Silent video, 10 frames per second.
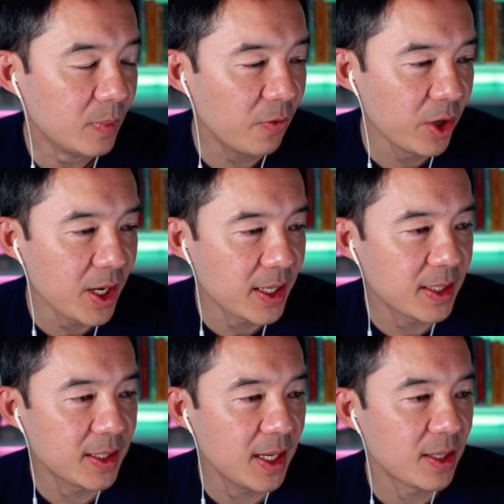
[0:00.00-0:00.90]
for you guys
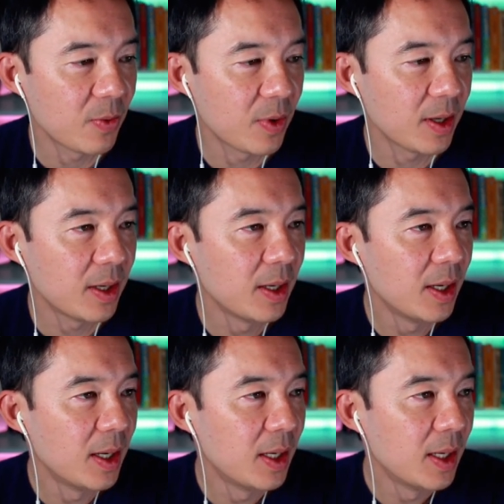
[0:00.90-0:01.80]
to see his work.
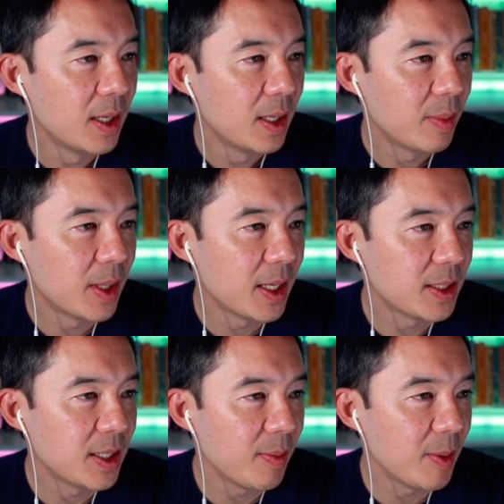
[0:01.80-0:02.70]
But
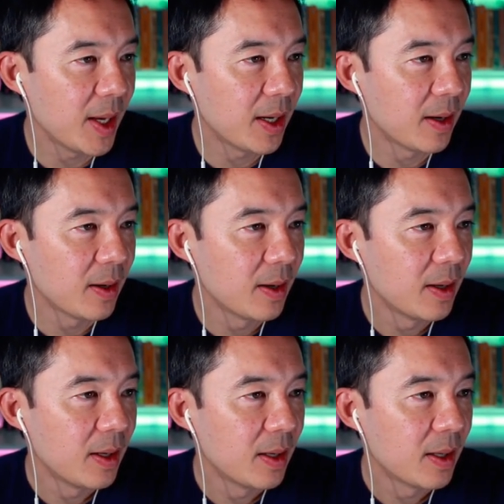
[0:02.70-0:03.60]
that's Jamie Baker.
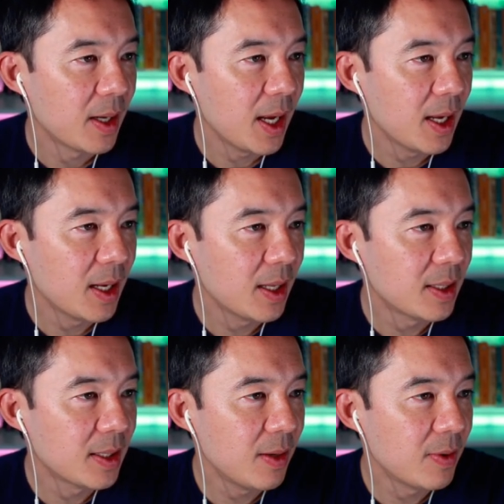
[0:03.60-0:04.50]
And
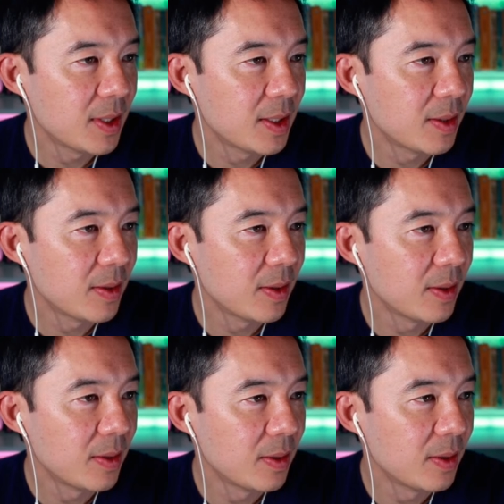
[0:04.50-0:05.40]
let's see what this,
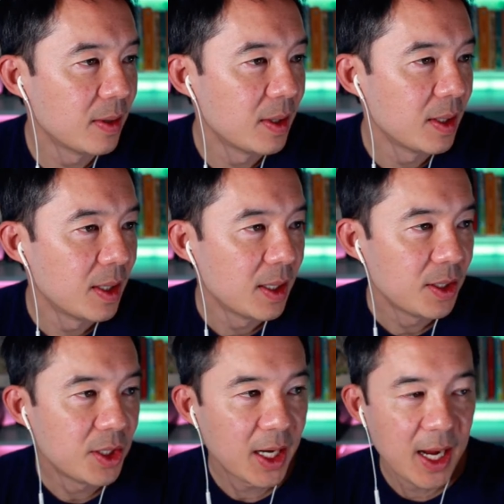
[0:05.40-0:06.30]

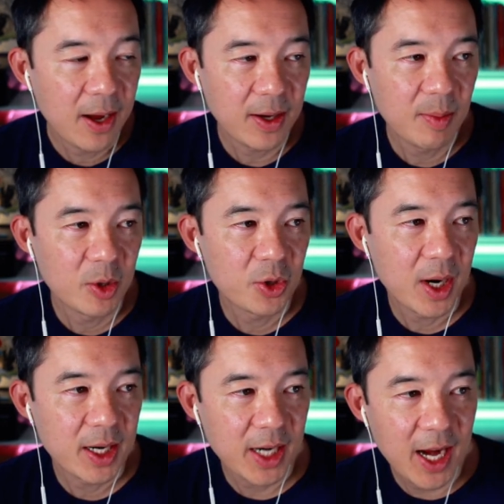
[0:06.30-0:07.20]
check it out, Emo
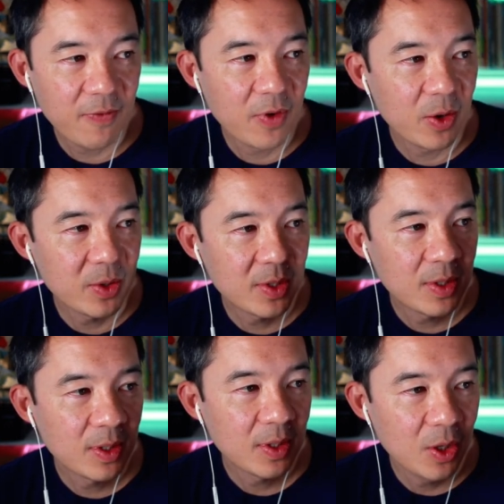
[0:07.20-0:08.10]
Trash. 8
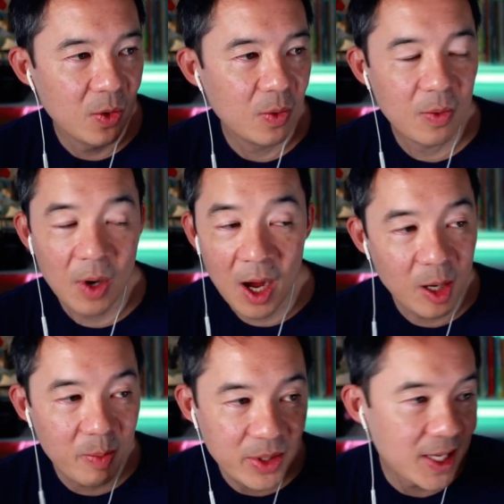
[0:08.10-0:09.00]
votes. You
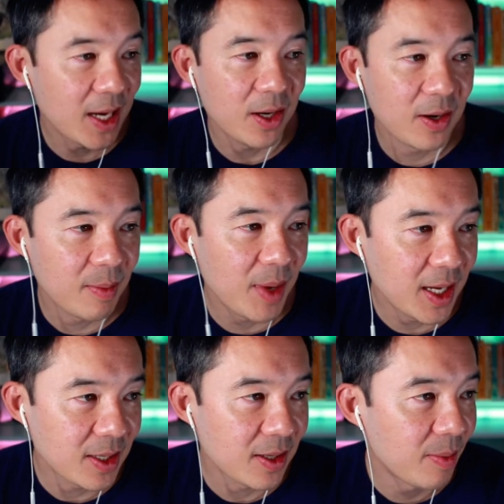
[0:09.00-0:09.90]
100%, you're going to
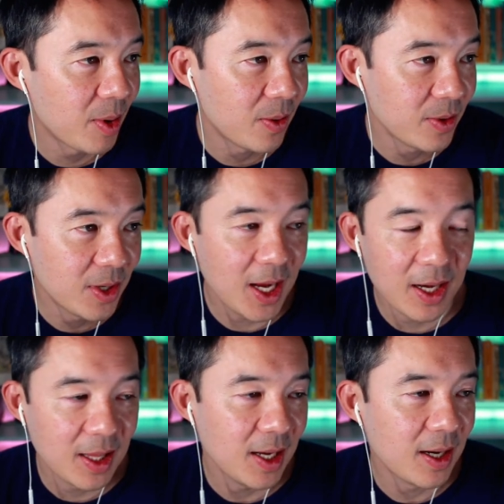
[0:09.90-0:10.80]
make it to the poll, to the
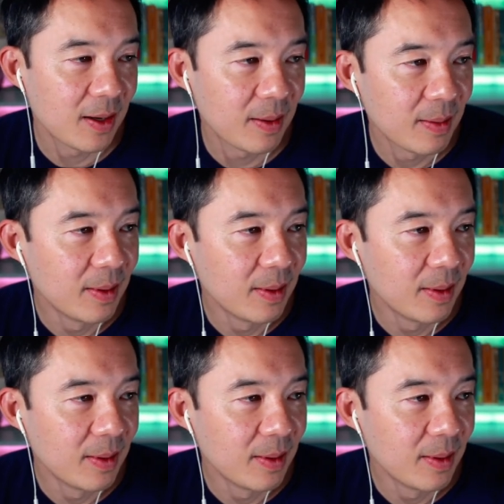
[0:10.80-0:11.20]
end of the year.